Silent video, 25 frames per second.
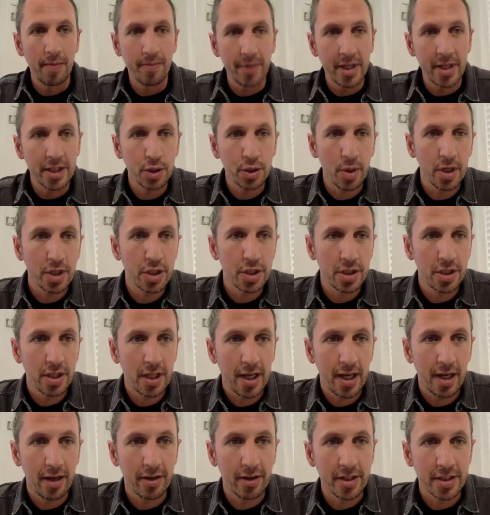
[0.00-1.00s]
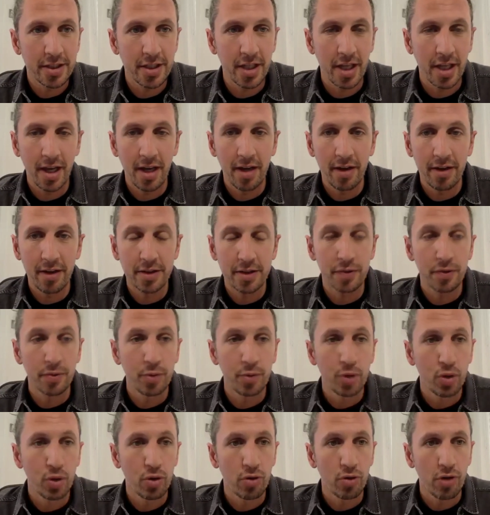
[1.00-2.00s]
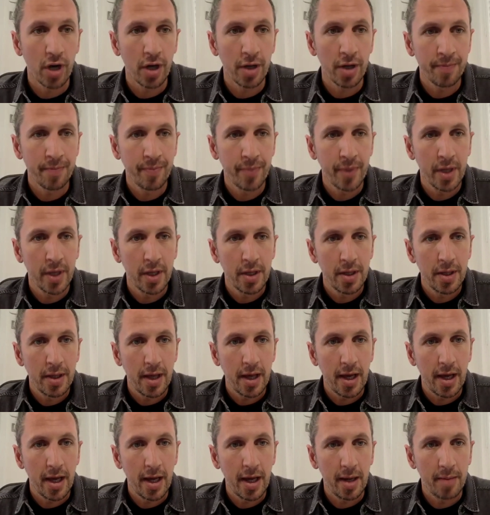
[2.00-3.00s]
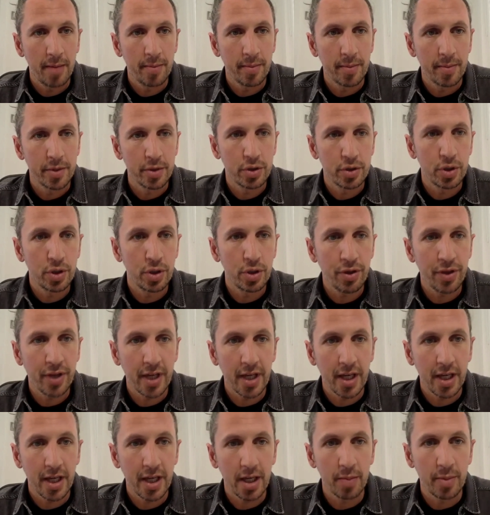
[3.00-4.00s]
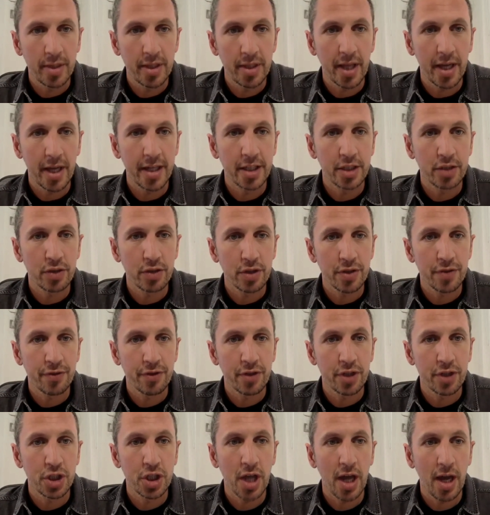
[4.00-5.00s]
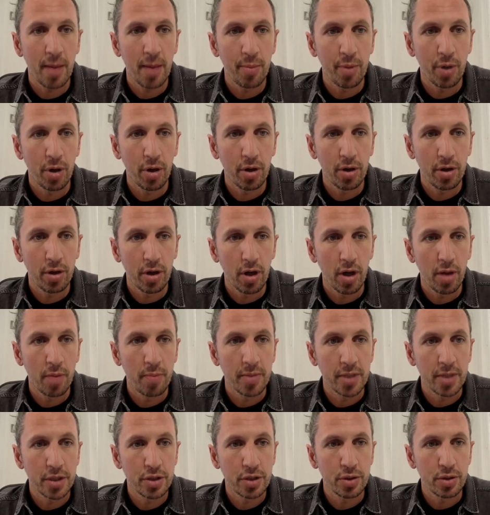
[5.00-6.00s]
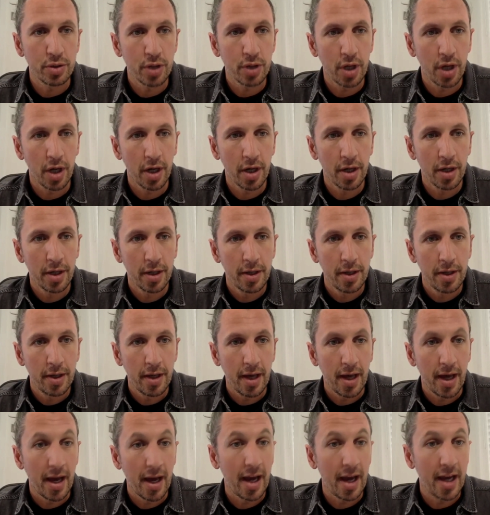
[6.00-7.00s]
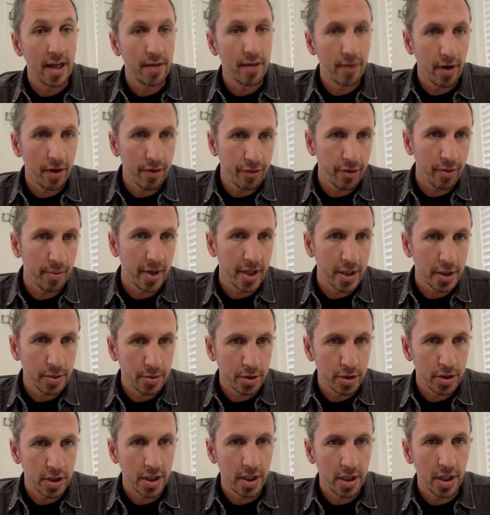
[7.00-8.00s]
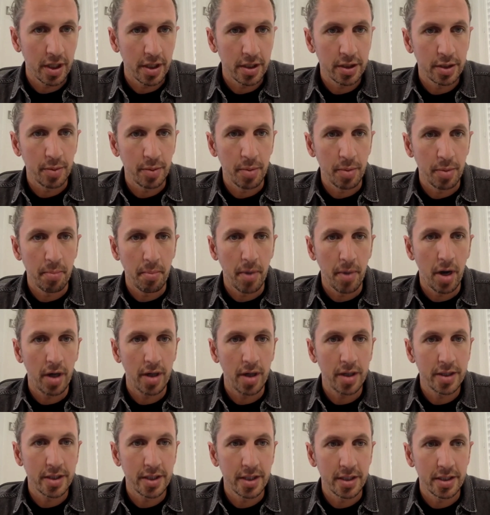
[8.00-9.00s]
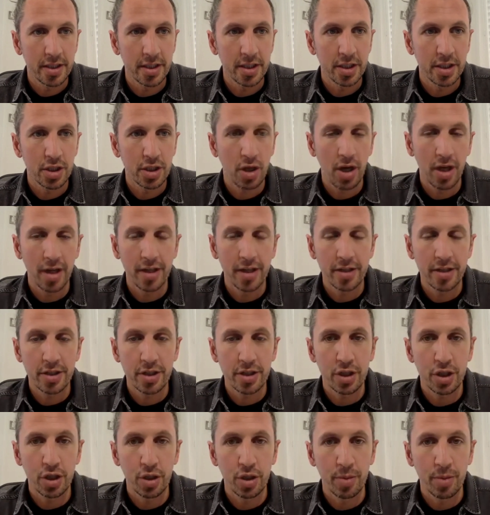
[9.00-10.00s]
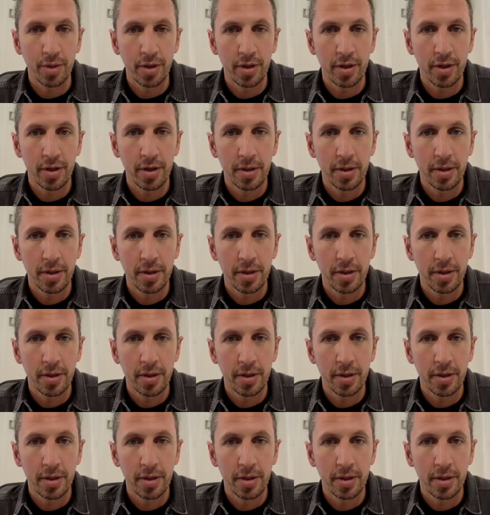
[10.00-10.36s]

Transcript: next question down is, uh, is from Nora. Um, do you think it can be dangerous for a chatbot like Mitsuku uh, Ava from Ex Machina to be marketed, designed as a human?